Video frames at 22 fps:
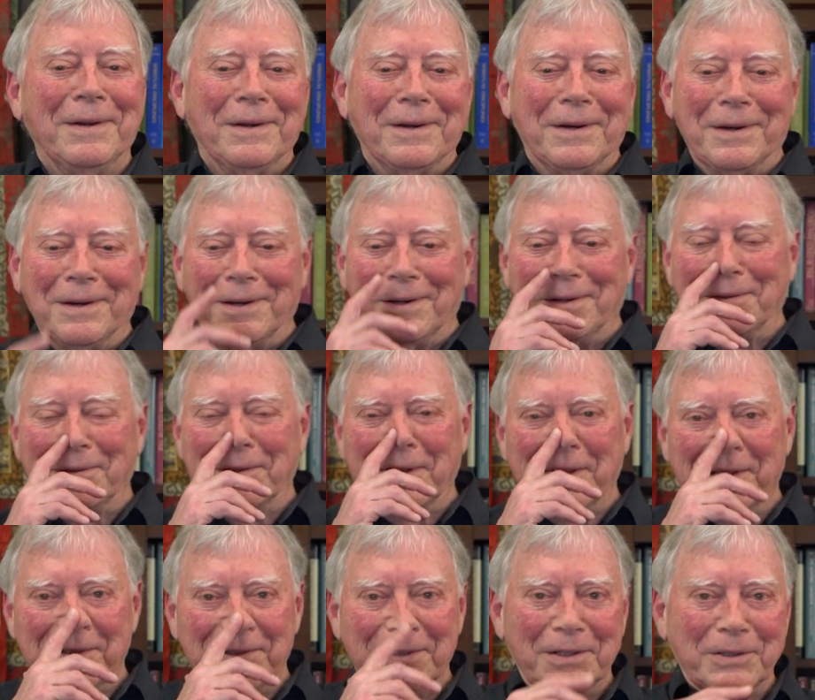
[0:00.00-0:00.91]

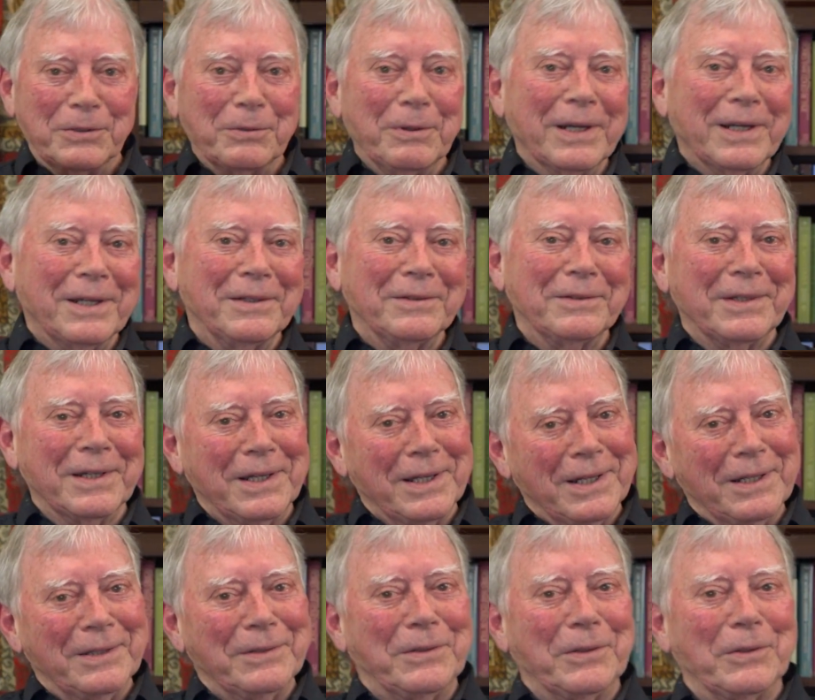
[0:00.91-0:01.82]
The trick is to
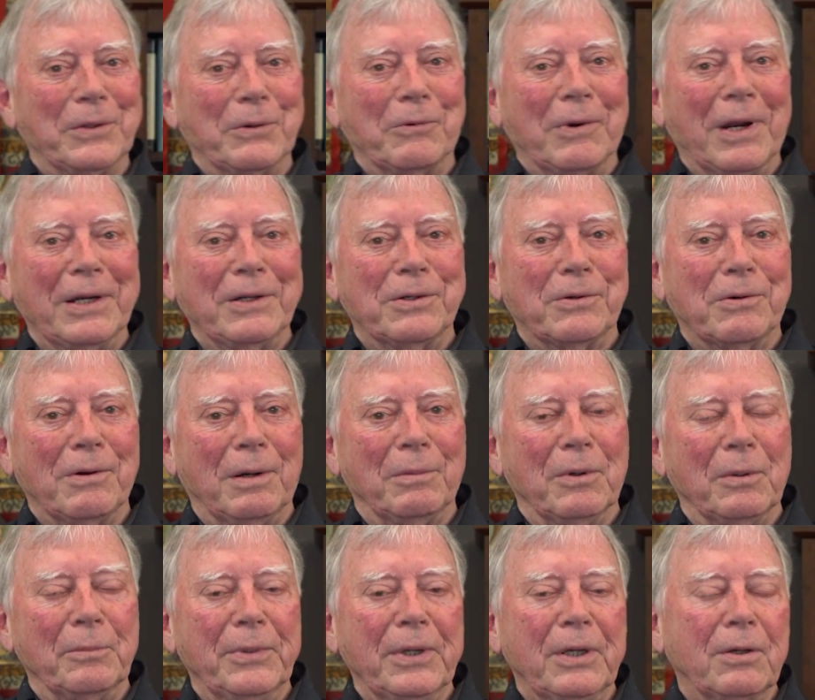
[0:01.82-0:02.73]
get into the right
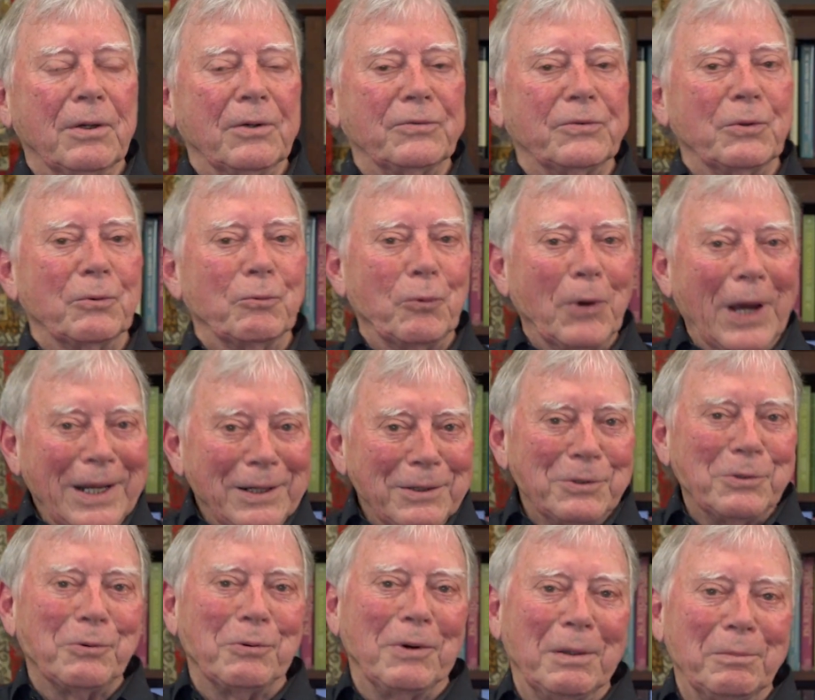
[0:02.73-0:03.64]
trouble, because the right
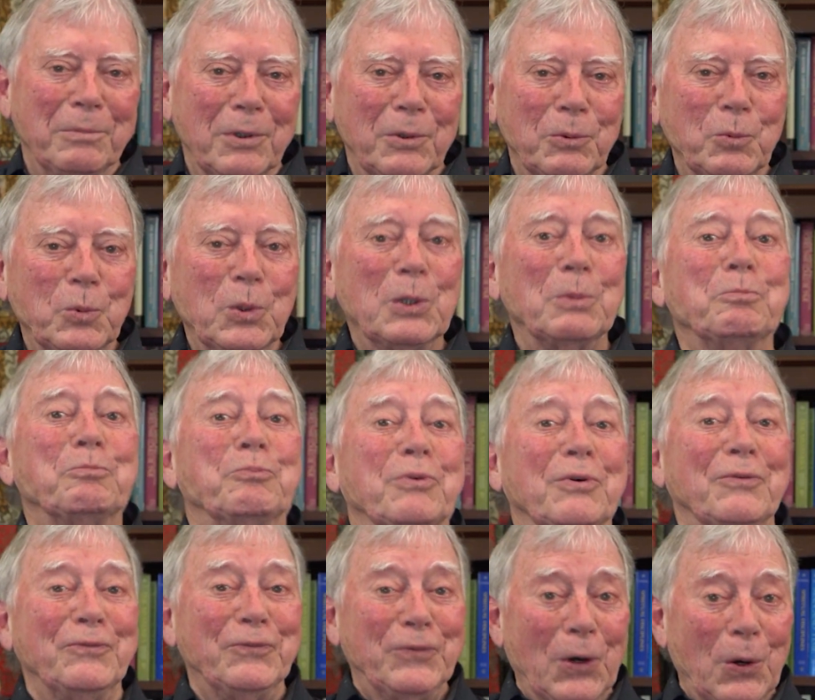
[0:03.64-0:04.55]
trouble will
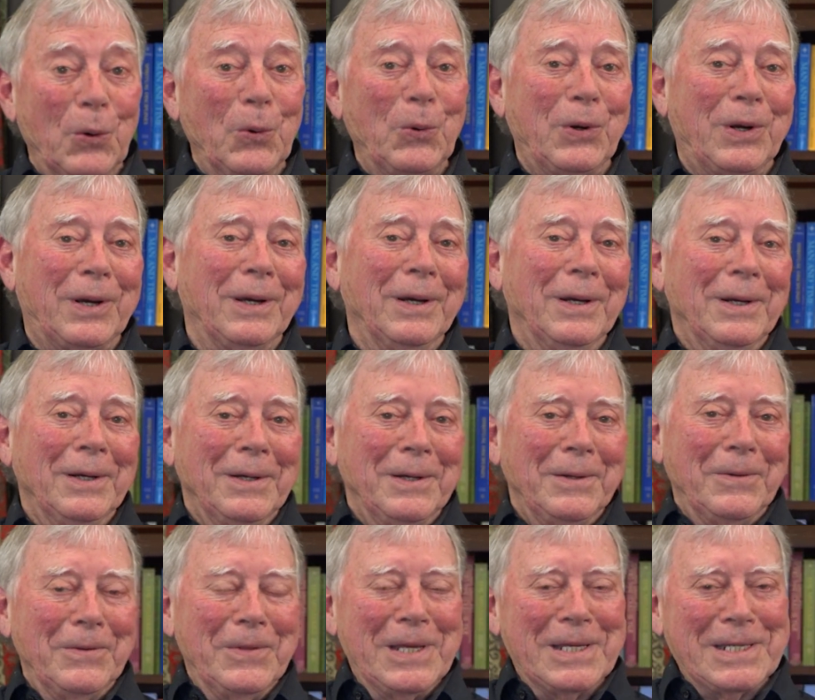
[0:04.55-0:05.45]
provoke
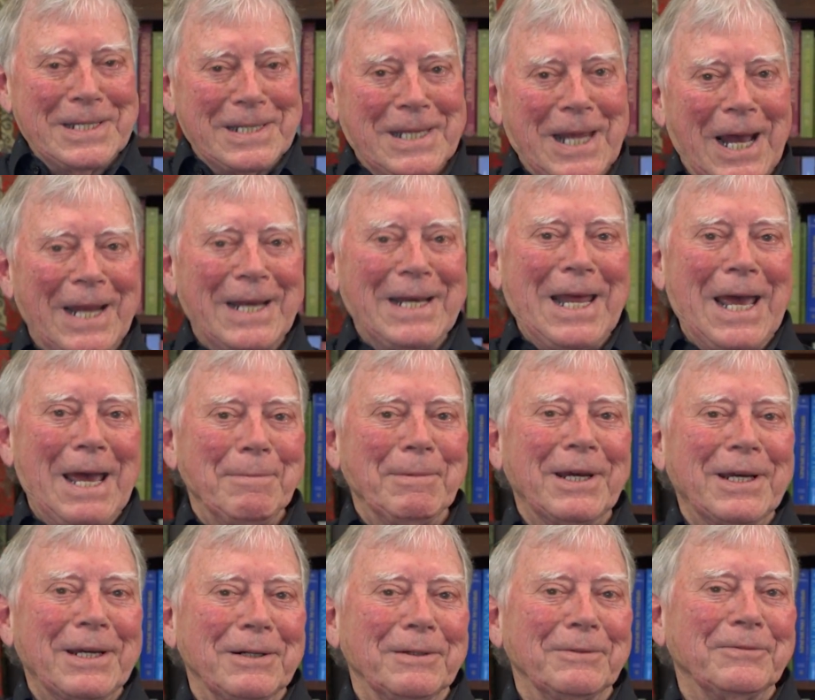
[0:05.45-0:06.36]
this
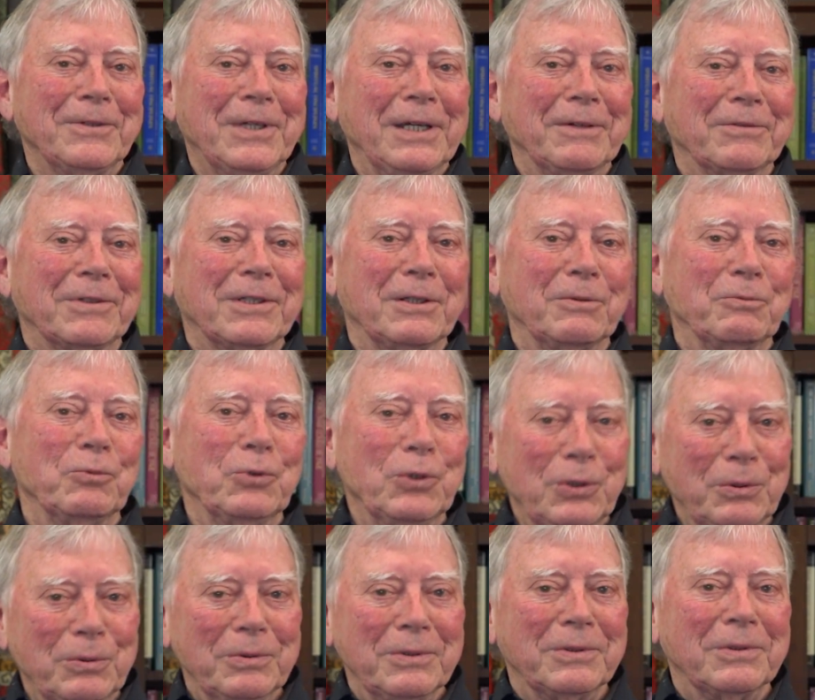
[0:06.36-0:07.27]
dynamic of gifts and
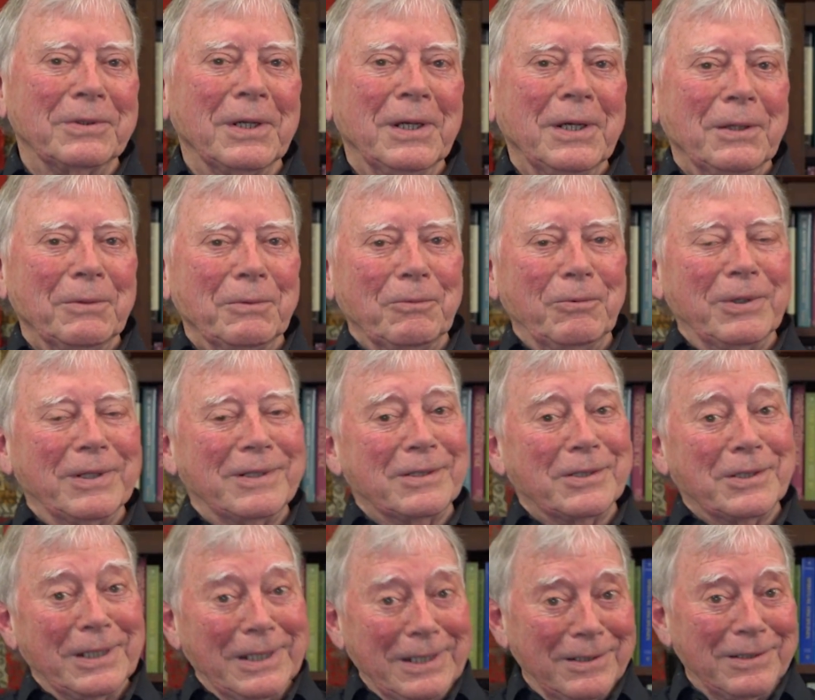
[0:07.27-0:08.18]
wounds,
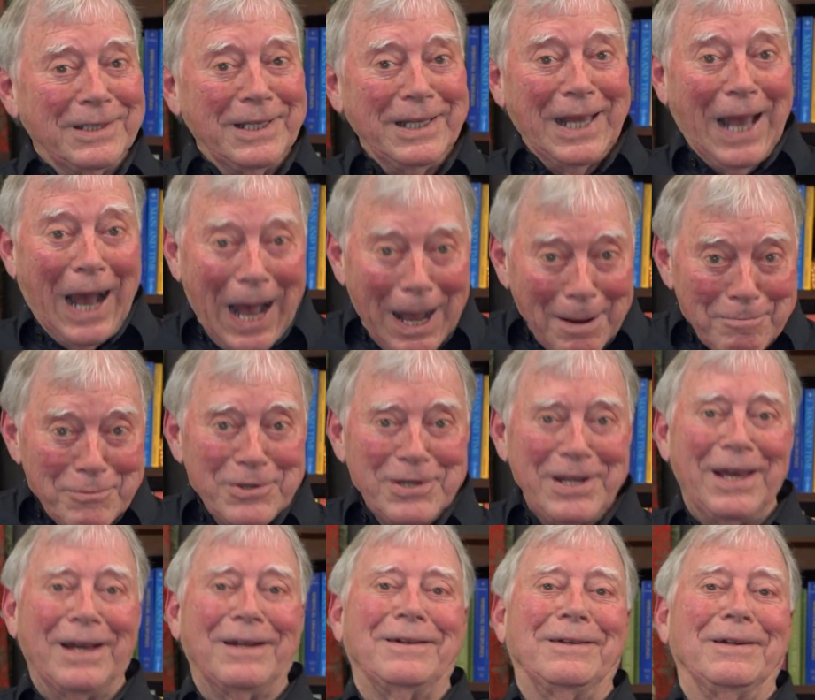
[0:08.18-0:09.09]
which is the
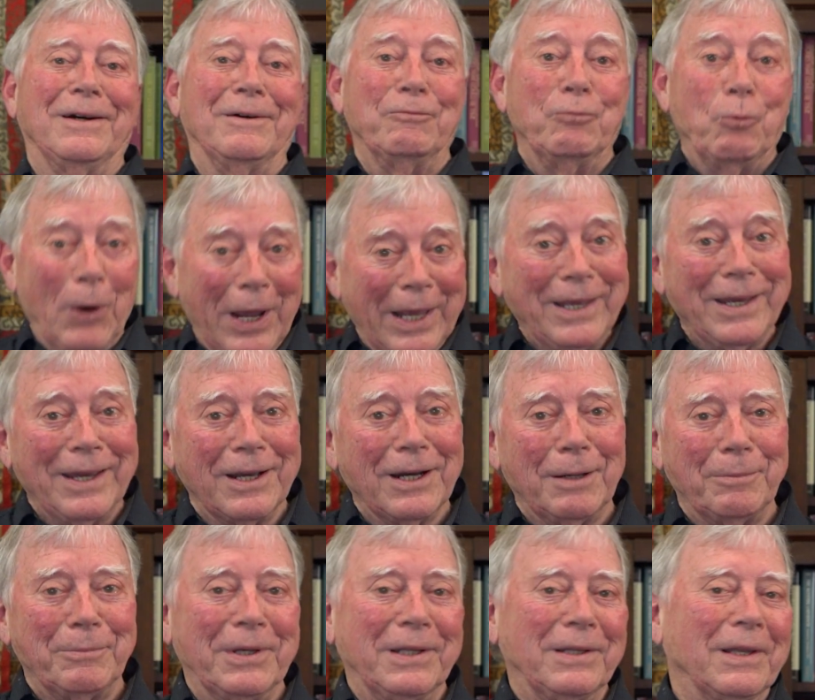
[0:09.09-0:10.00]
object of waking
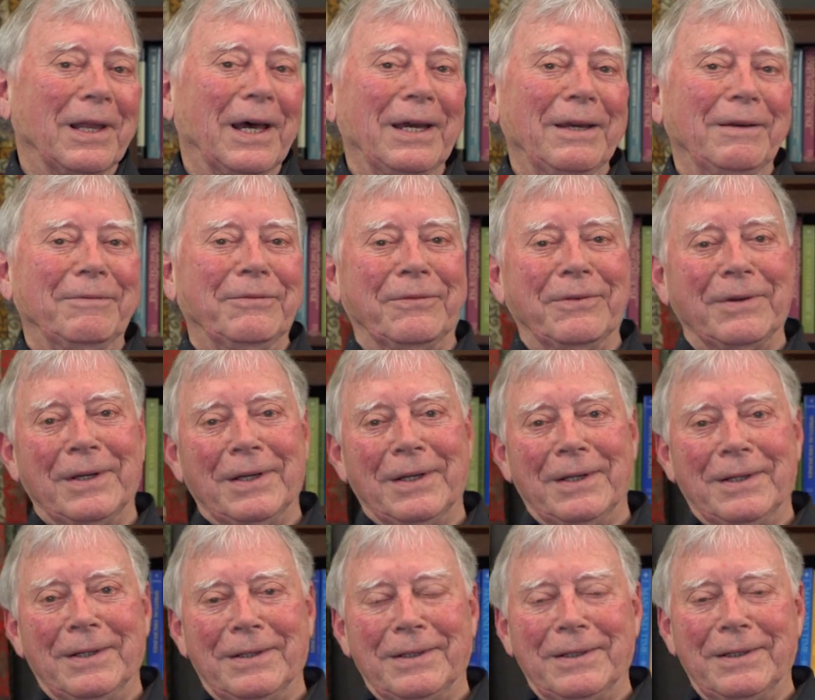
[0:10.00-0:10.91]
up in life
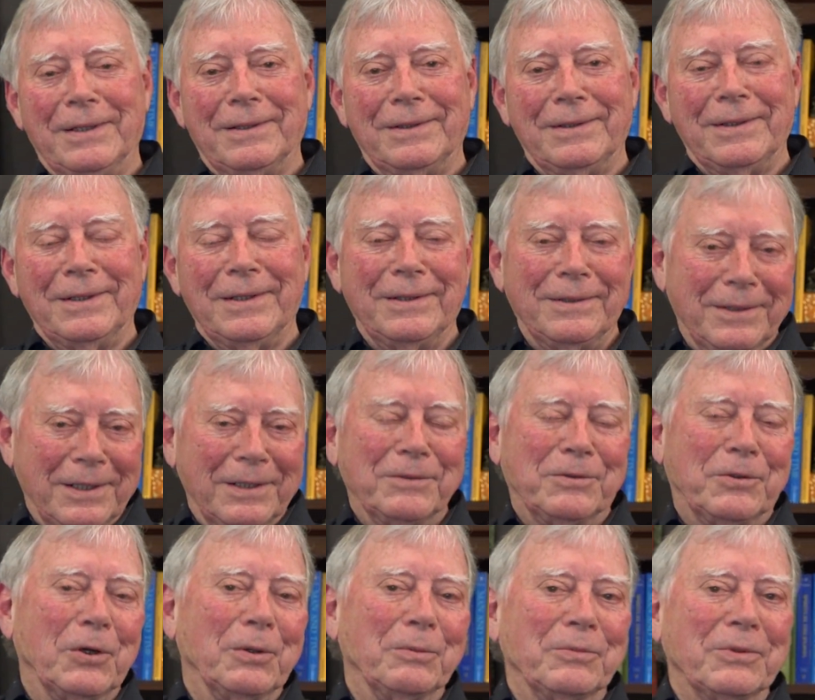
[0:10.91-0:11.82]
in
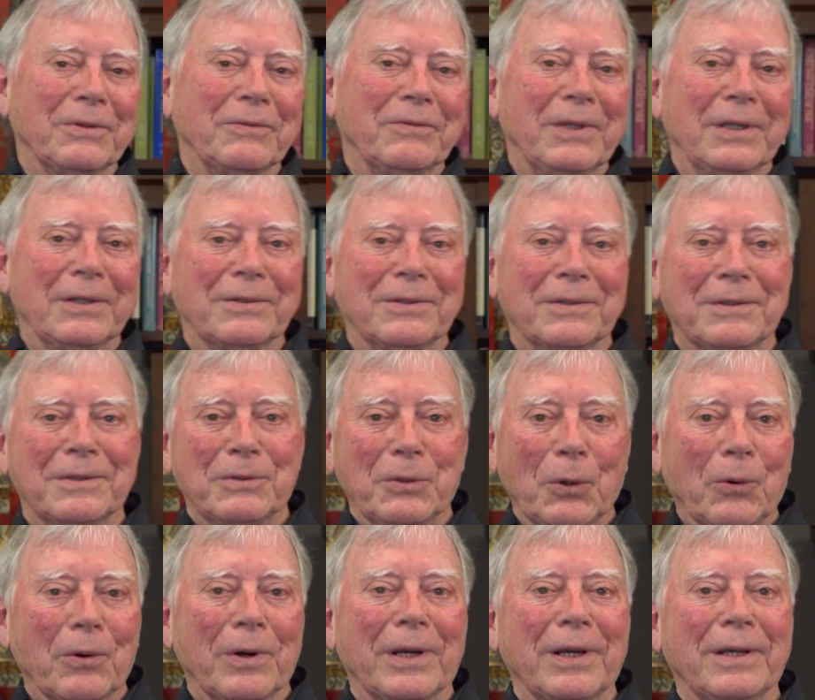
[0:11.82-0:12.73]
terms of this
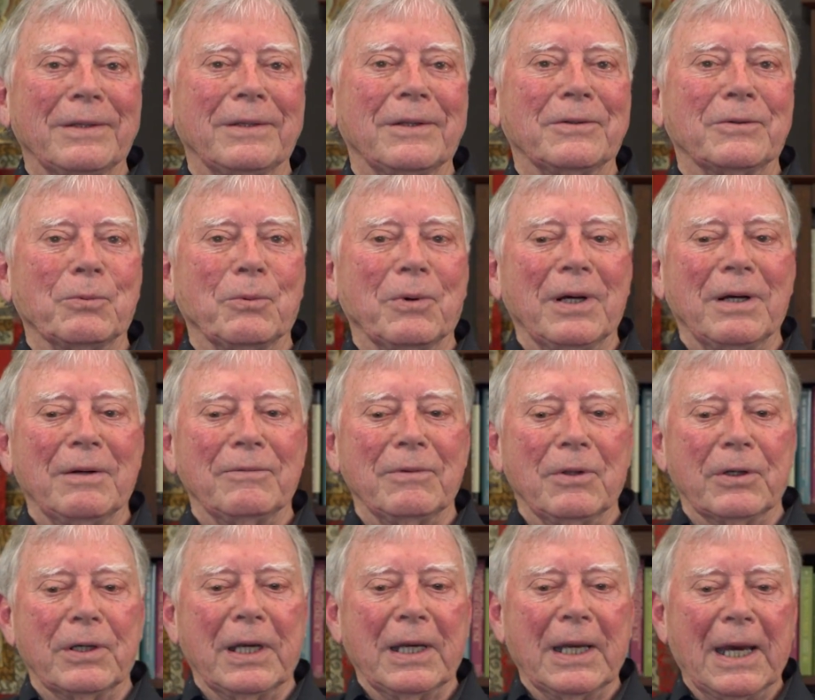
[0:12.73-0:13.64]
story and this way of
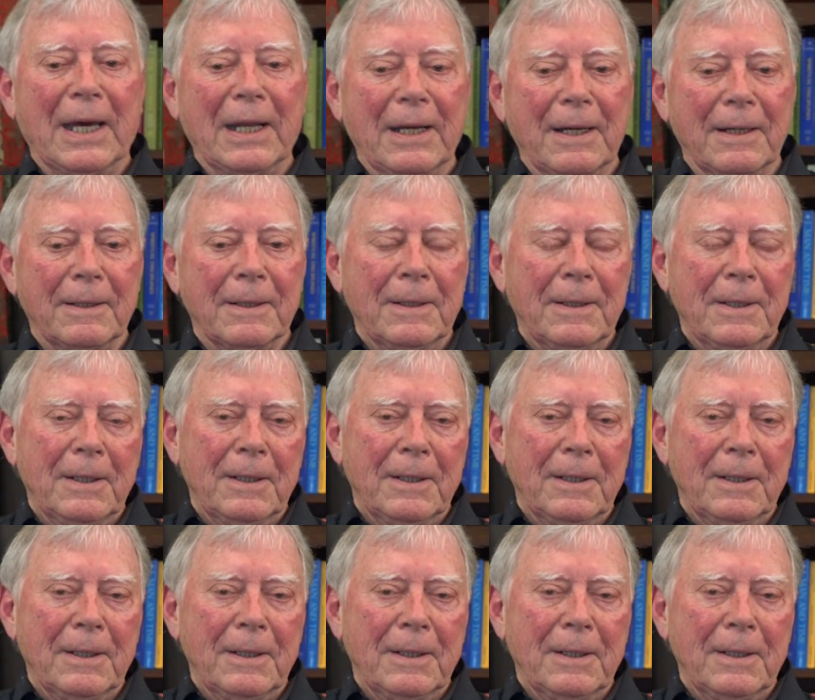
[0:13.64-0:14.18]
looking at it.